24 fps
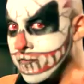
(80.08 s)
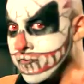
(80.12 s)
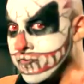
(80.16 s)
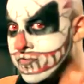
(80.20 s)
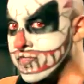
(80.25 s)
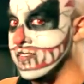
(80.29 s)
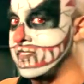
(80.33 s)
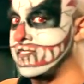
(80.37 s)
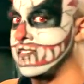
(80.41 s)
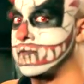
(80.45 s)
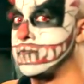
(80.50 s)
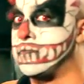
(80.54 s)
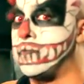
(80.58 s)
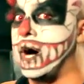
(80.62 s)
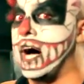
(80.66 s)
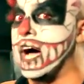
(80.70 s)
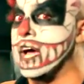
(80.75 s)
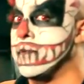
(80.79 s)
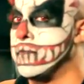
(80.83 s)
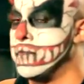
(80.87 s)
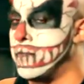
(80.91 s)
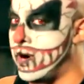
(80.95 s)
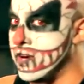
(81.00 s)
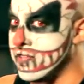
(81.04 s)
This is
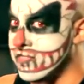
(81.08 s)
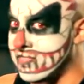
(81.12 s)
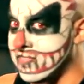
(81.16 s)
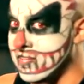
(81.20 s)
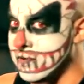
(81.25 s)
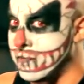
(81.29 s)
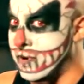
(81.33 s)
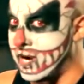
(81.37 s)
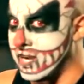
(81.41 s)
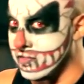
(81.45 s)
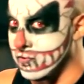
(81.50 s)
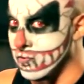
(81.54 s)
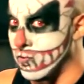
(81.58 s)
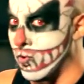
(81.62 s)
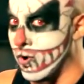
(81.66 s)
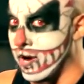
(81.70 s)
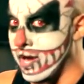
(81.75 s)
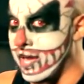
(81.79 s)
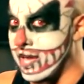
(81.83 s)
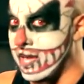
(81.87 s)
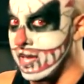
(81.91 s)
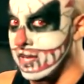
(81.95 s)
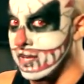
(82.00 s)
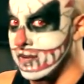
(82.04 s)
bi-monthly, by the way.
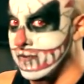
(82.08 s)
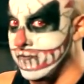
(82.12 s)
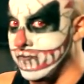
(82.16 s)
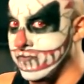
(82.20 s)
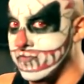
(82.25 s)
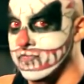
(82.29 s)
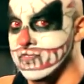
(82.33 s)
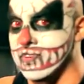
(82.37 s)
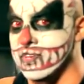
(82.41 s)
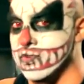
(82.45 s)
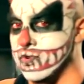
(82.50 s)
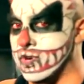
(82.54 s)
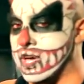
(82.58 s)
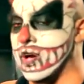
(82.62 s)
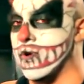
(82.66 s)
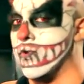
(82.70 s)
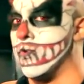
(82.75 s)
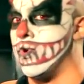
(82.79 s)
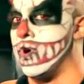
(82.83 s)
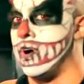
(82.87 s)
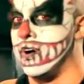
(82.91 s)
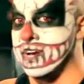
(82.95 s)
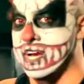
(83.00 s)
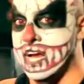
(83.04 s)
So you get
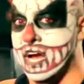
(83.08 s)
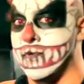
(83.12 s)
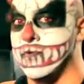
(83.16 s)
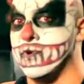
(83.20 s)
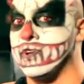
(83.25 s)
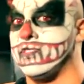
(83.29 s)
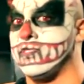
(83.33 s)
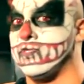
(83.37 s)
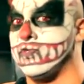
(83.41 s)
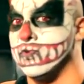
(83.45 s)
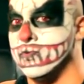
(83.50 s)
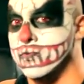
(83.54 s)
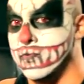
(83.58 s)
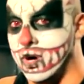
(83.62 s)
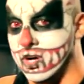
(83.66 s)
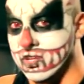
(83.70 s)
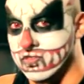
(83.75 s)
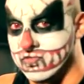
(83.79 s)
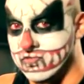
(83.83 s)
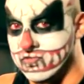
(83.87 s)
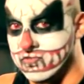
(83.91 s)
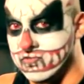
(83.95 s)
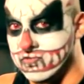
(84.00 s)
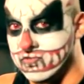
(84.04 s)
one every two
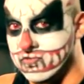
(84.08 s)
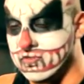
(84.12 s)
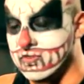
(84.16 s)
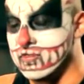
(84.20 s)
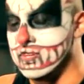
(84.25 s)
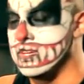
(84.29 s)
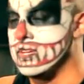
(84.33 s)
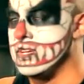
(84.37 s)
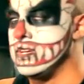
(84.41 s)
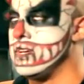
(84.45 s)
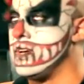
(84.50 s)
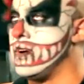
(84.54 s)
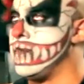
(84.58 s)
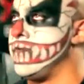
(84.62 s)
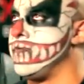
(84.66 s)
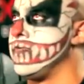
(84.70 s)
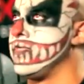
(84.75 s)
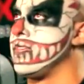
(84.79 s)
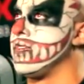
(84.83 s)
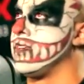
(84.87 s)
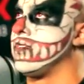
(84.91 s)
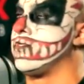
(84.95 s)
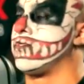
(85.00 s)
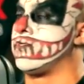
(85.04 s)
months.
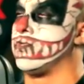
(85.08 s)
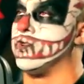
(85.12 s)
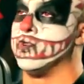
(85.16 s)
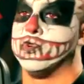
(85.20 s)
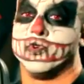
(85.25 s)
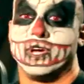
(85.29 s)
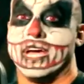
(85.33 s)
So you